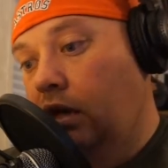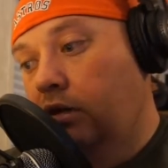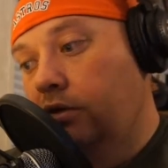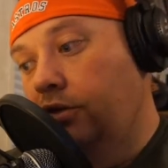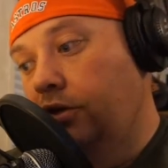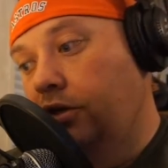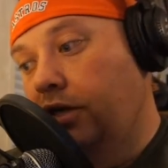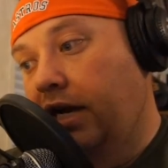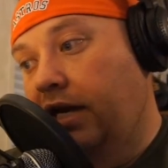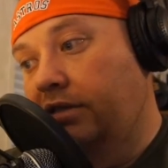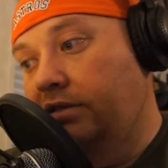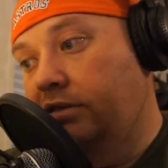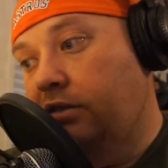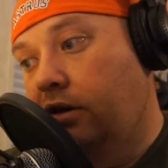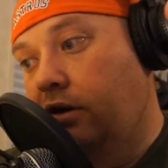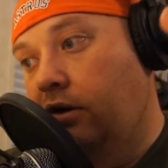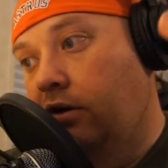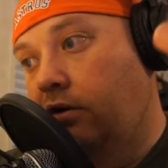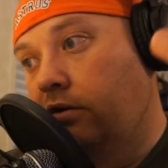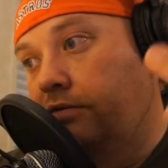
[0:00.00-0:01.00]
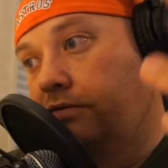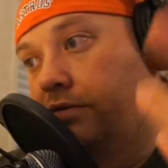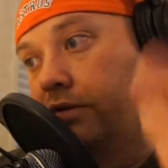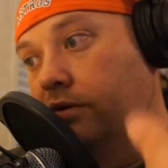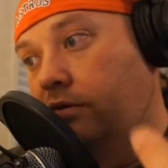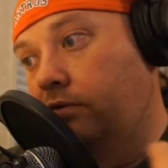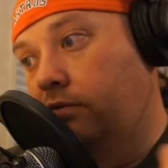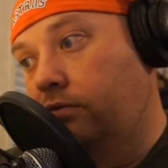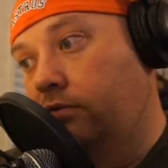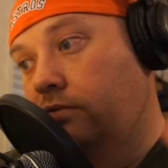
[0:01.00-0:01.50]
you guys saw, if
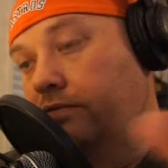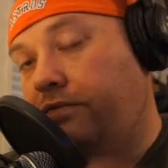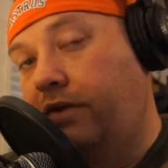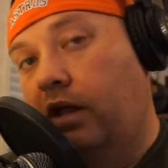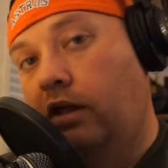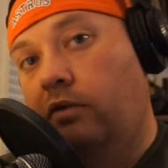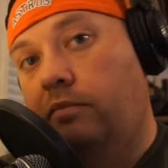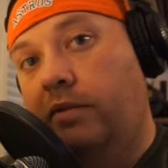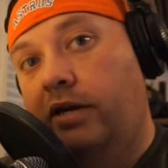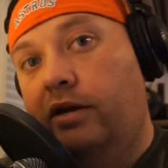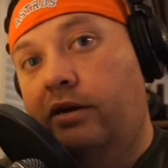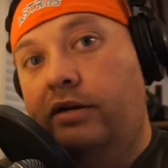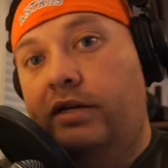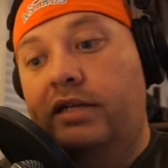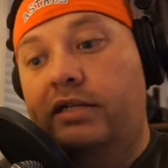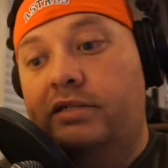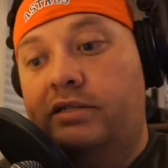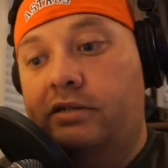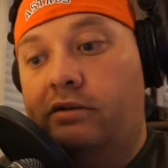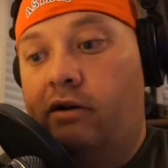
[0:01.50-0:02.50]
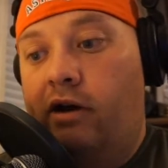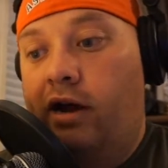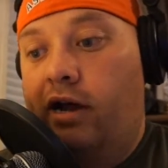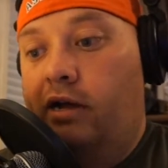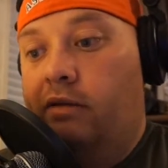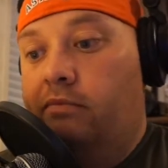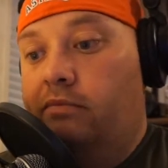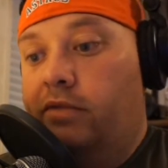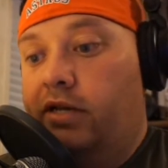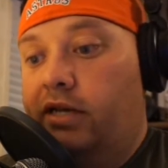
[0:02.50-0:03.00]
you follow me on
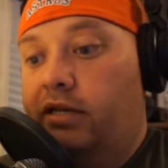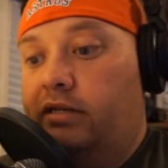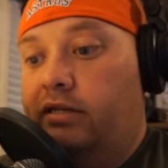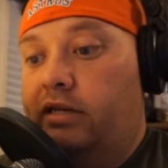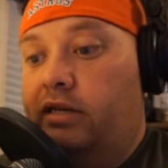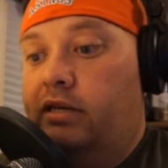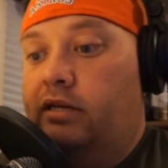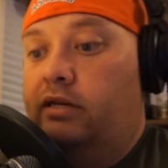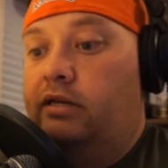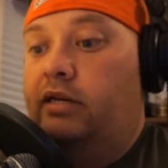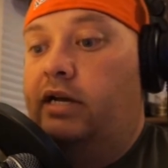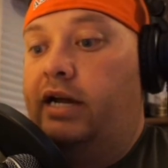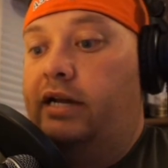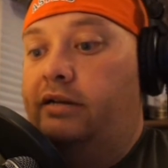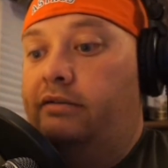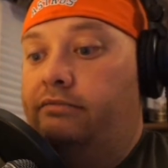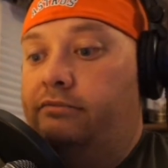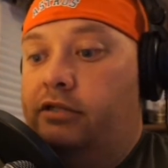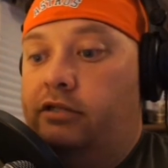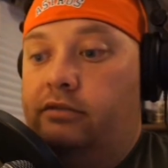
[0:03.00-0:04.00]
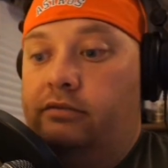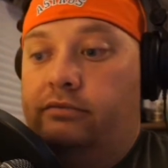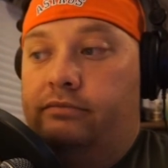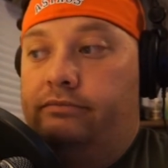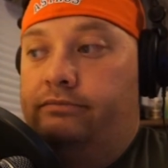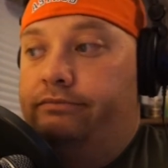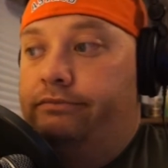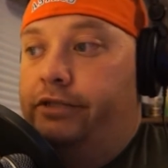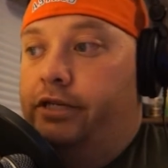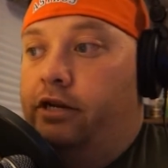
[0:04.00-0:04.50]
Instagram, that
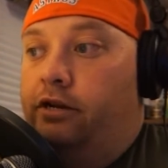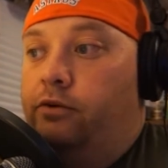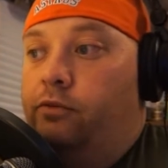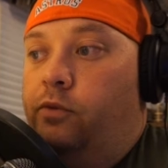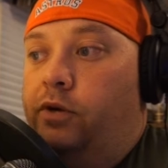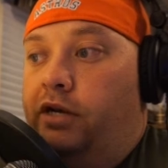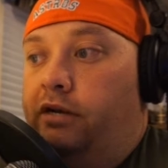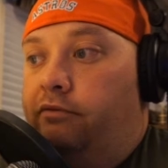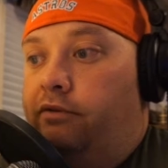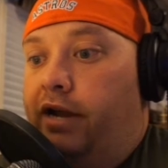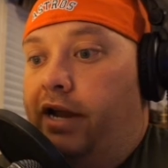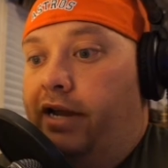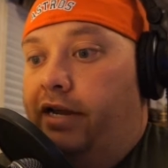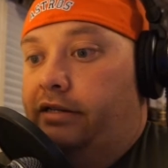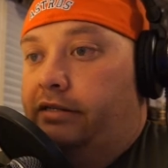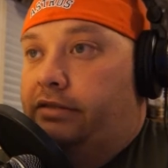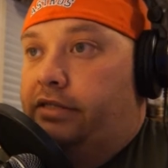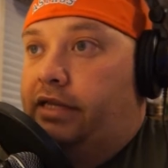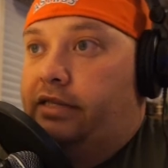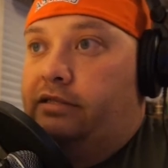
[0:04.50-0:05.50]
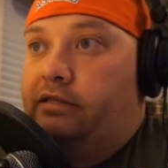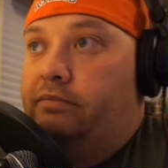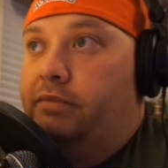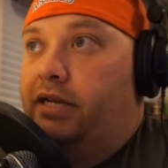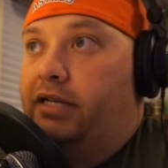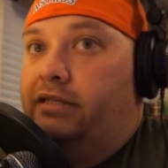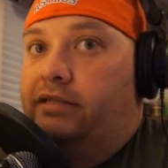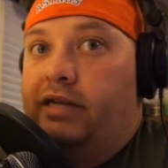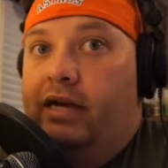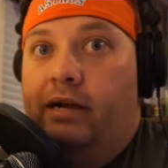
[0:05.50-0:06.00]
when it rains, that's the
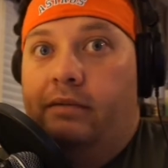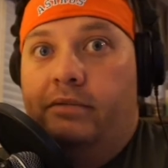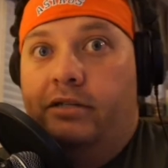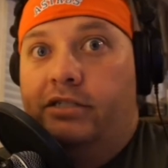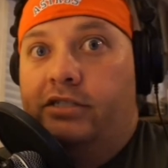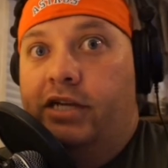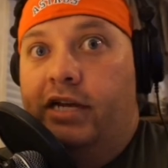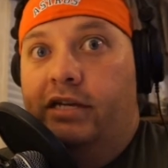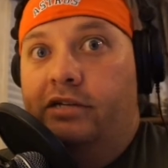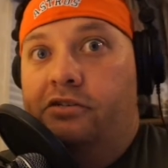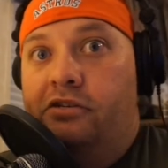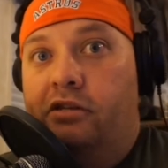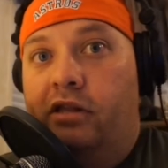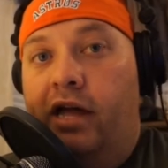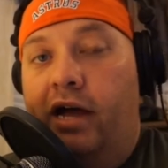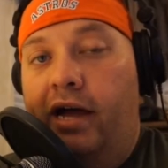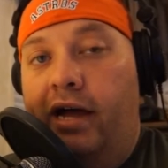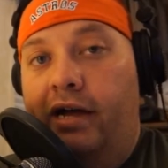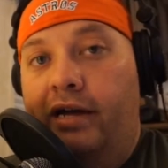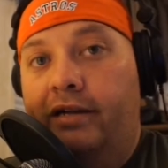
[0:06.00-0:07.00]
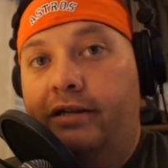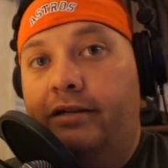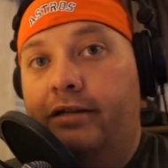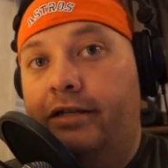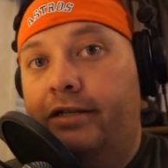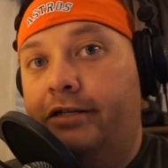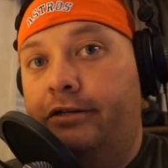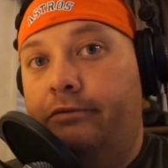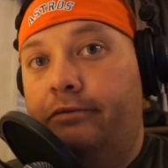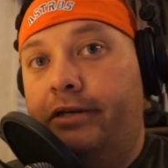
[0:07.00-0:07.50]
best time to change your line,
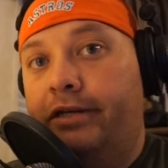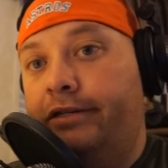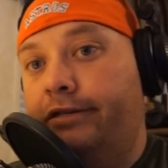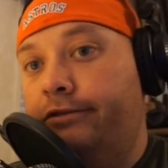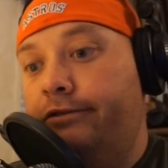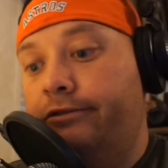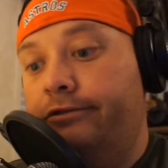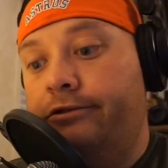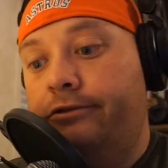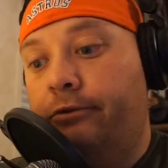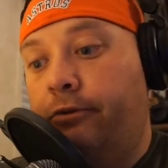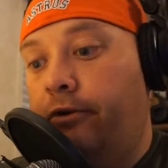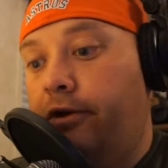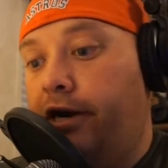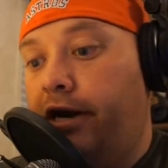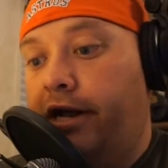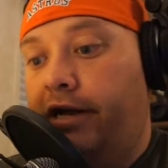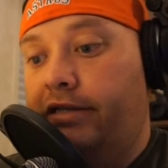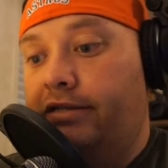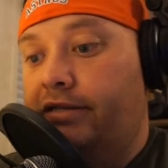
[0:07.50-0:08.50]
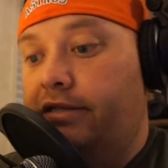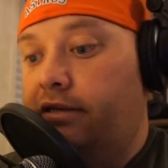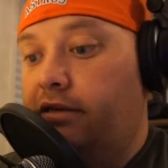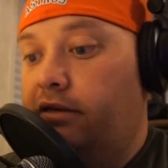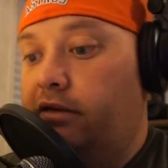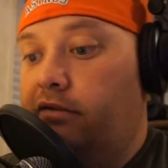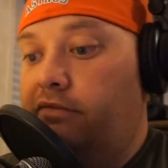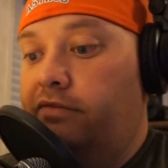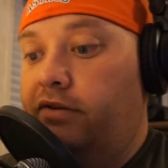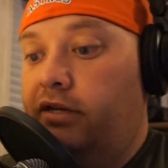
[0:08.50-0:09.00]
clean your reels, organize
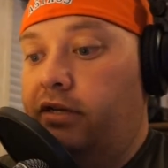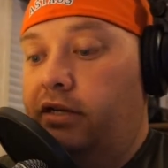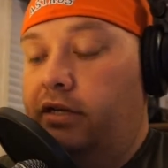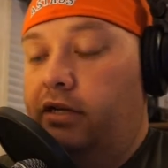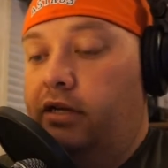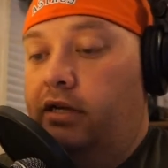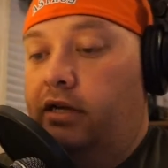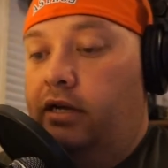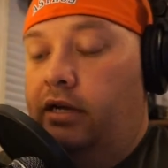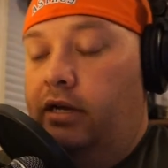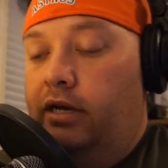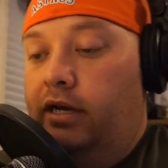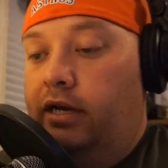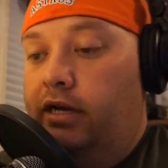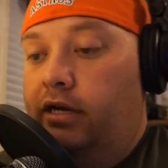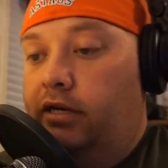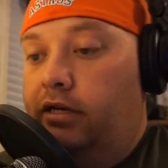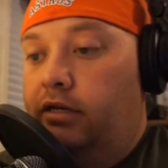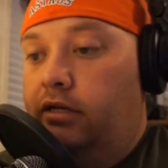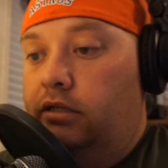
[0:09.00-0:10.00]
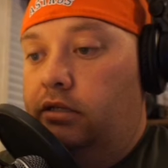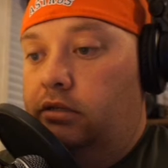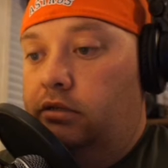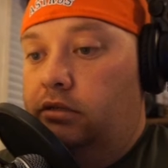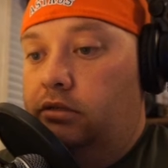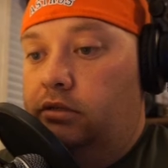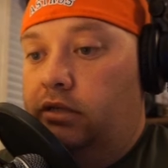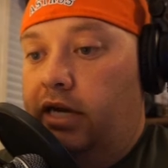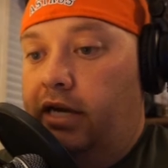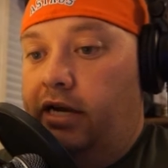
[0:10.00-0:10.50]
stuff. I
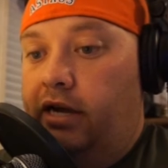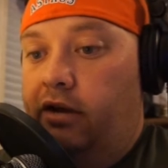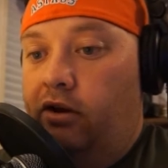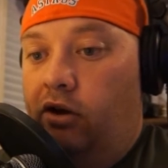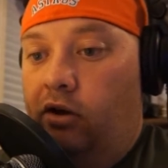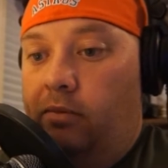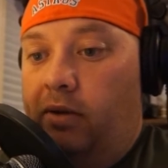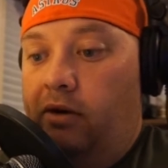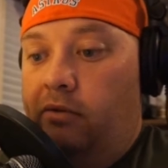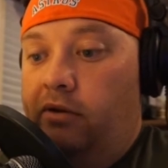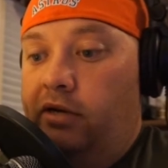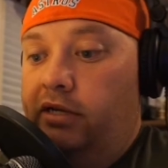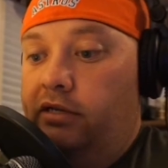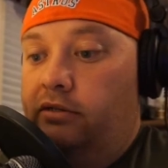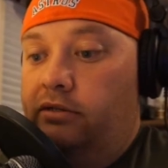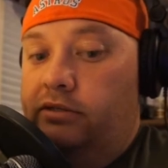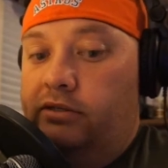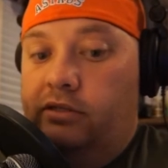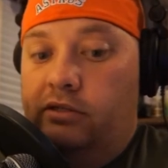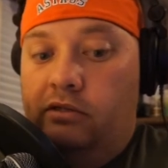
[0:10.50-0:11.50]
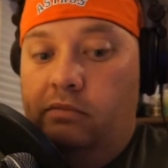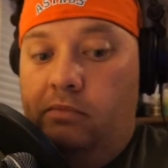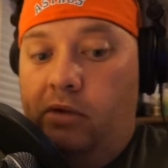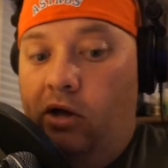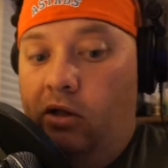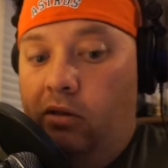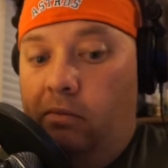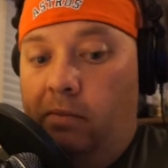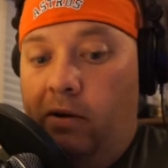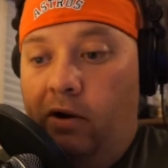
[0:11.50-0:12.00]
got all my reels, took them
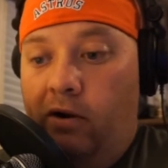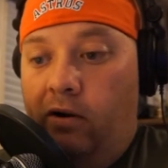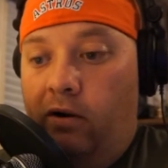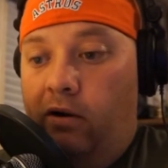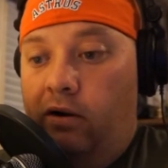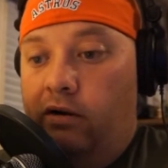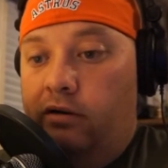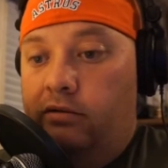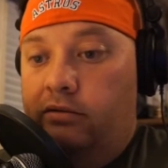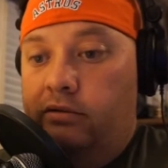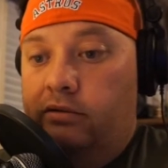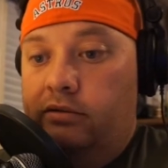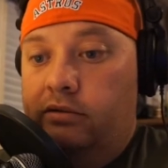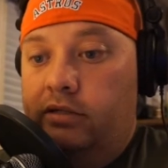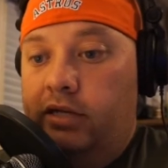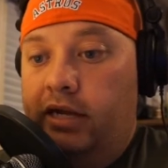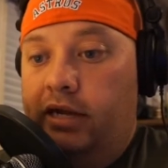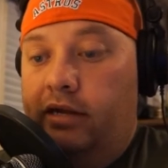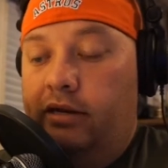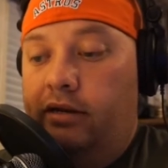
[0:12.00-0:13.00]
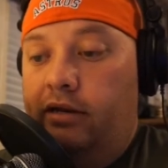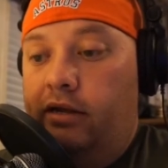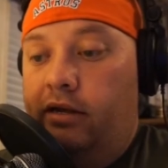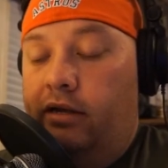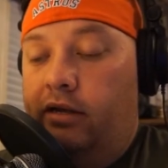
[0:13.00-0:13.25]
all apart, and